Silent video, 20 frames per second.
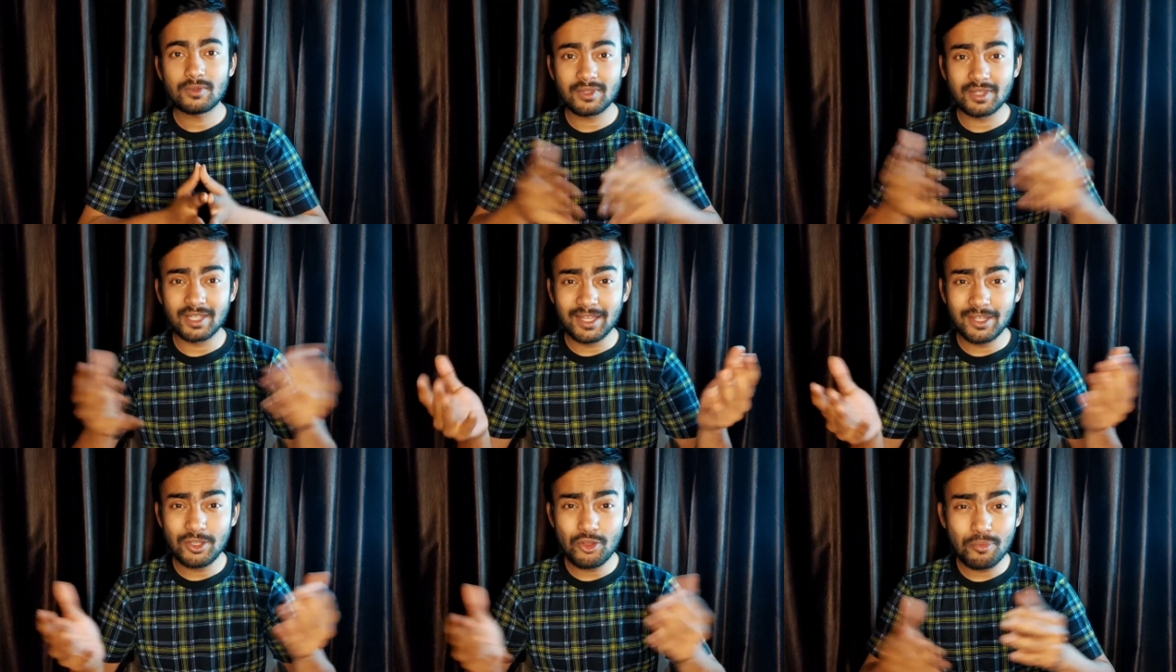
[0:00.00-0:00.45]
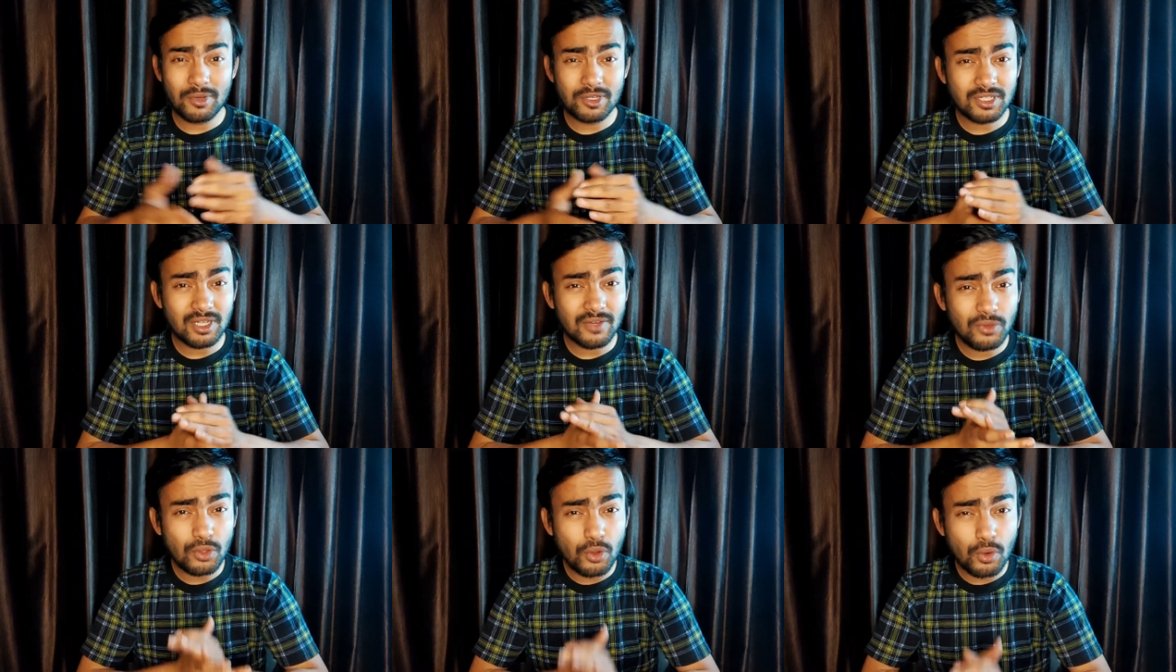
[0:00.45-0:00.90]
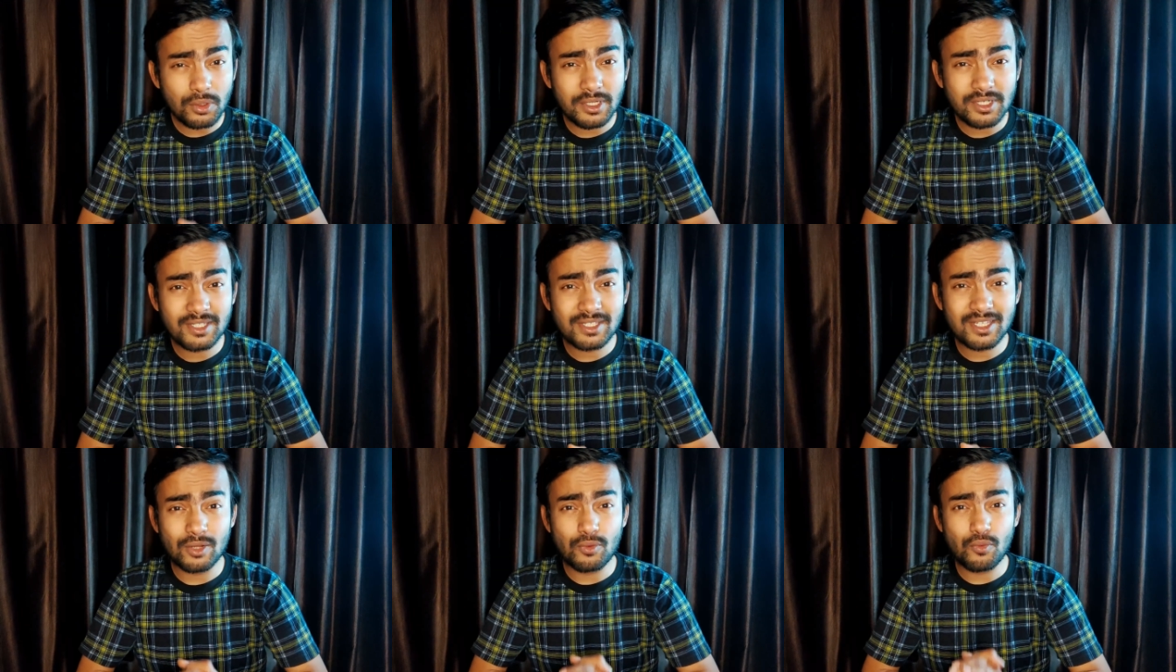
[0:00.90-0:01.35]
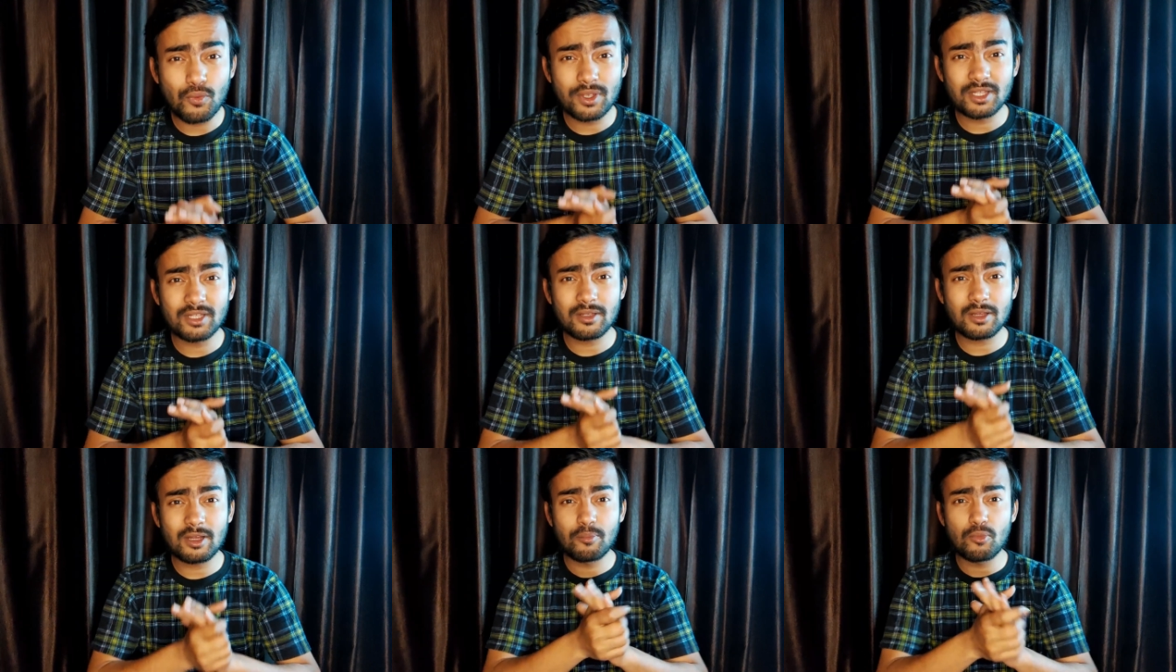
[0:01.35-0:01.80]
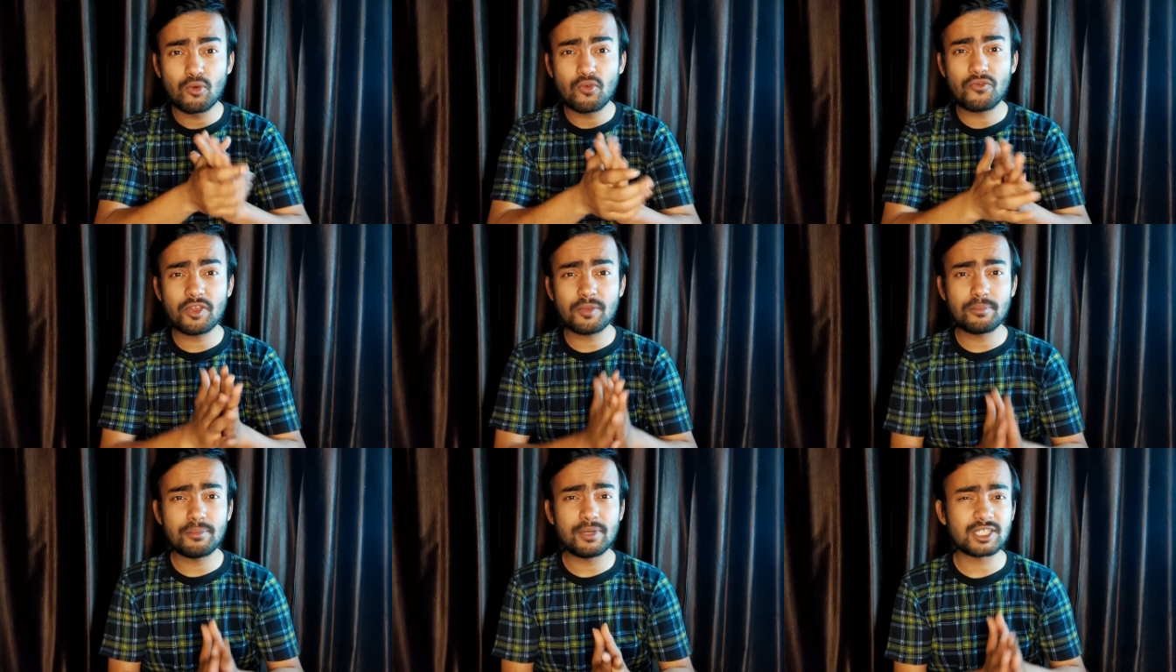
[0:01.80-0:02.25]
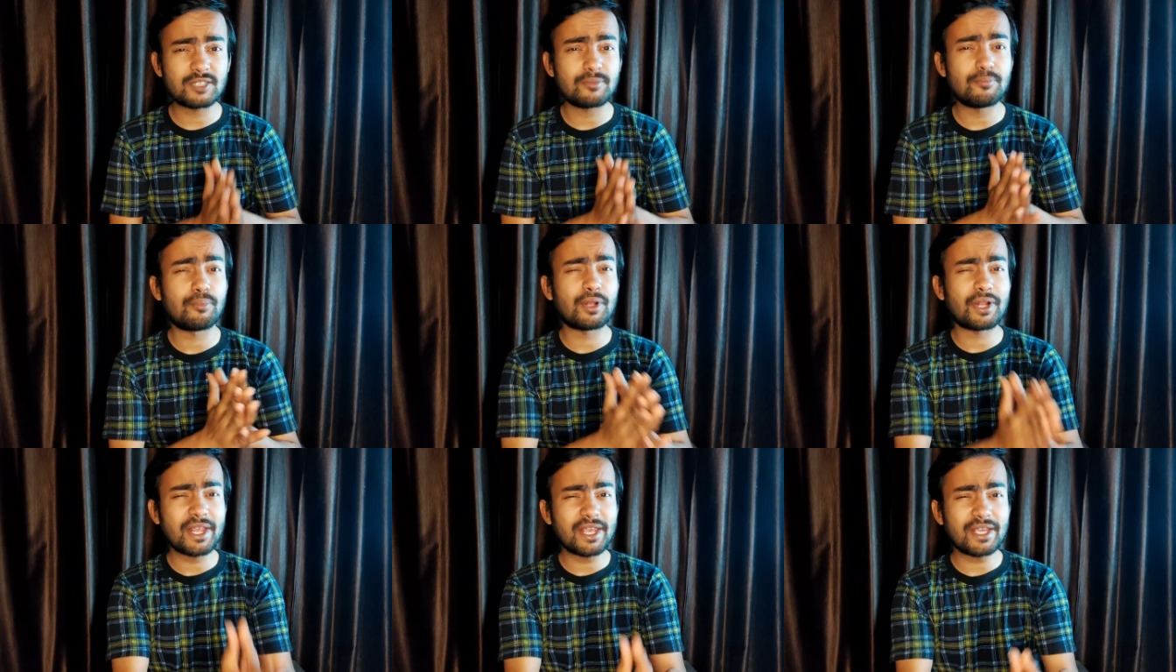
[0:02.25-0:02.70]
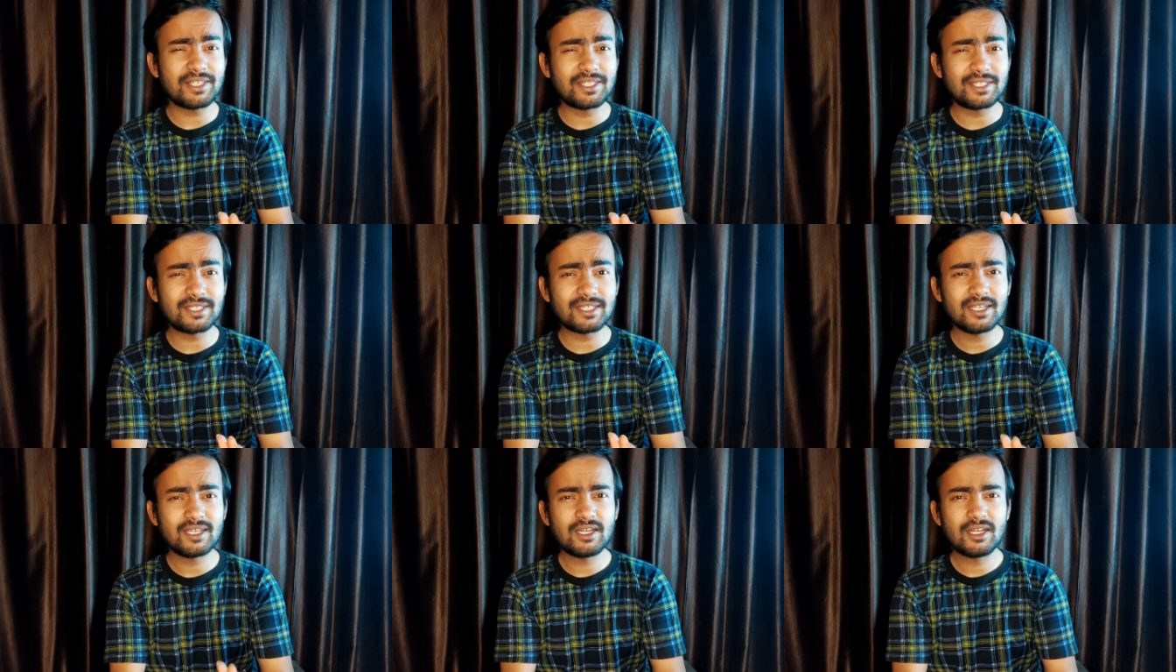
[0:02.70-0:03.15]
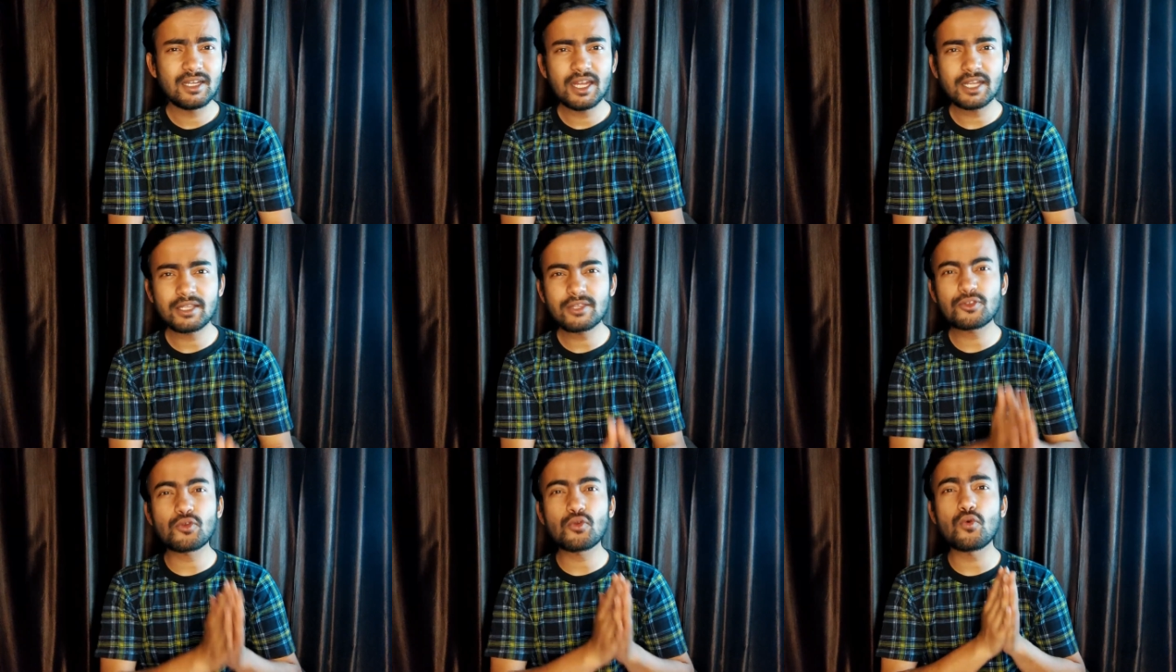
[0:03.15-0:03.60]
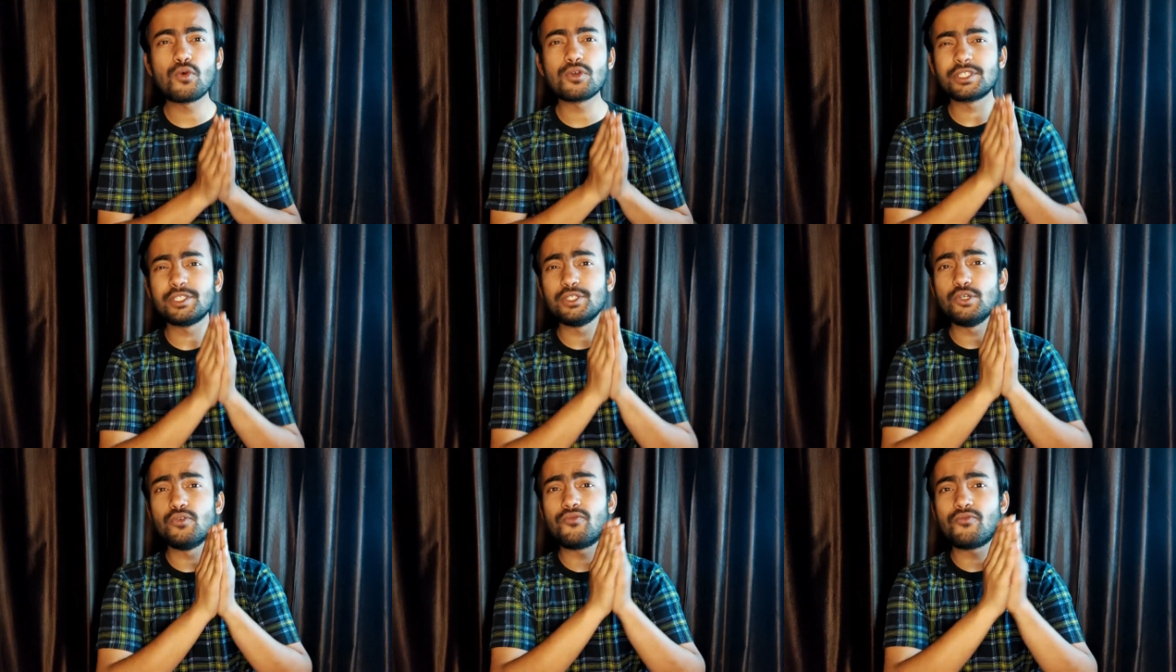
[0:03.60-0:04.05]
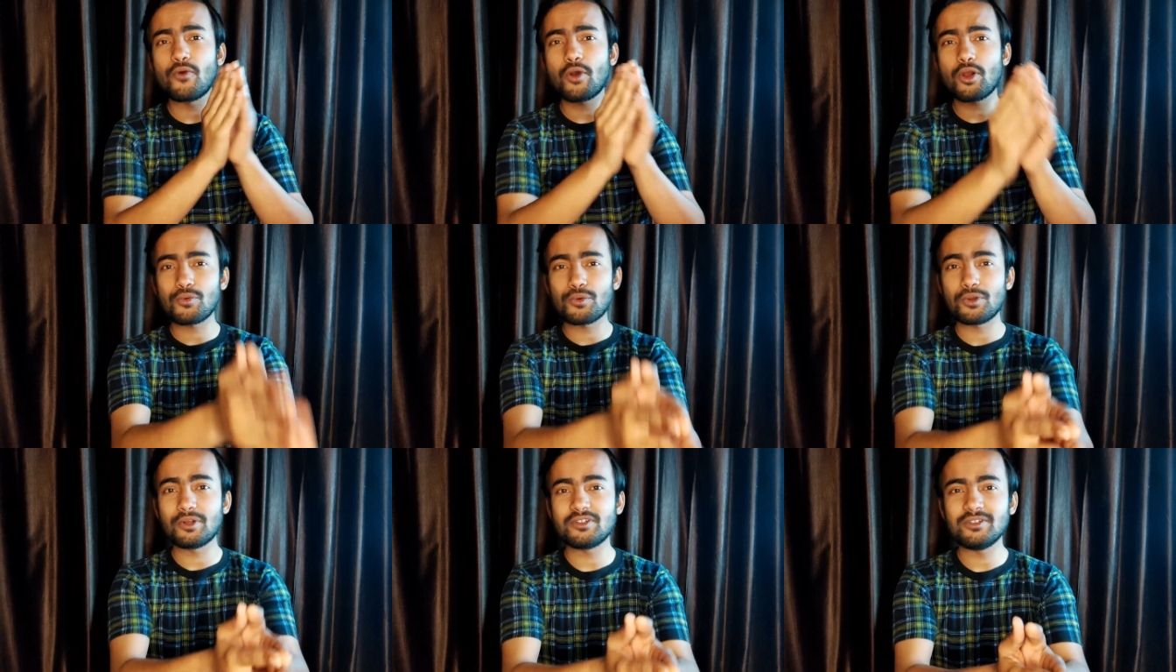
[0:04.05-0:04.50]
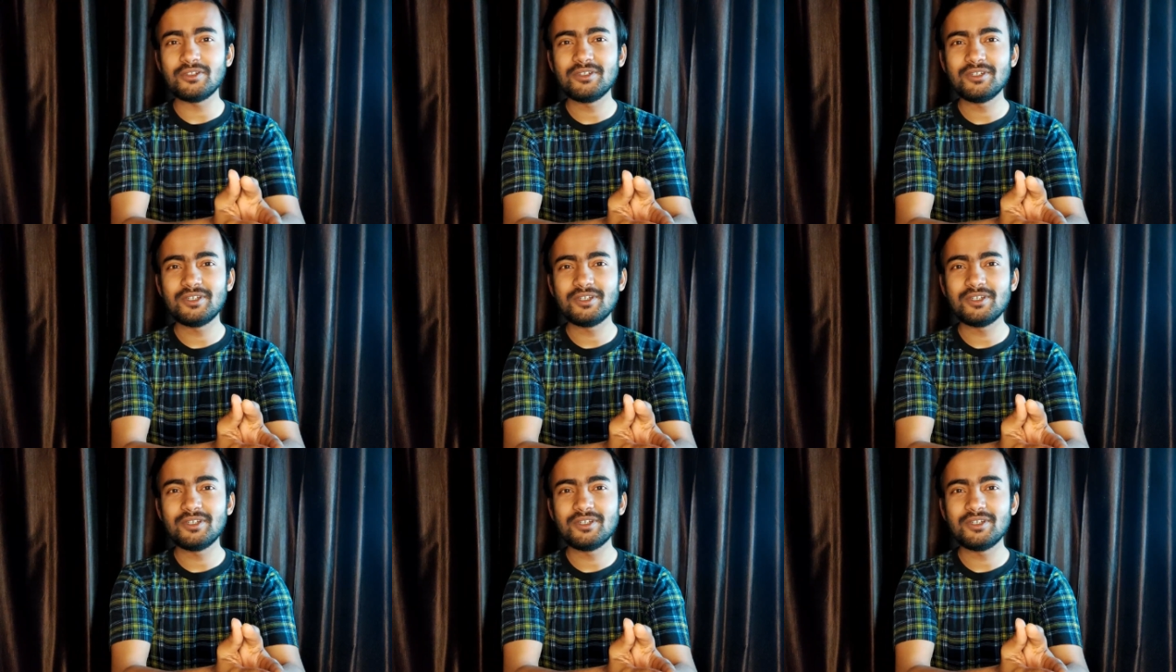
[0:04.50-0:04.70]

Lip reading: Then you must have noticed that when a moving bus brakes, it throws you forward.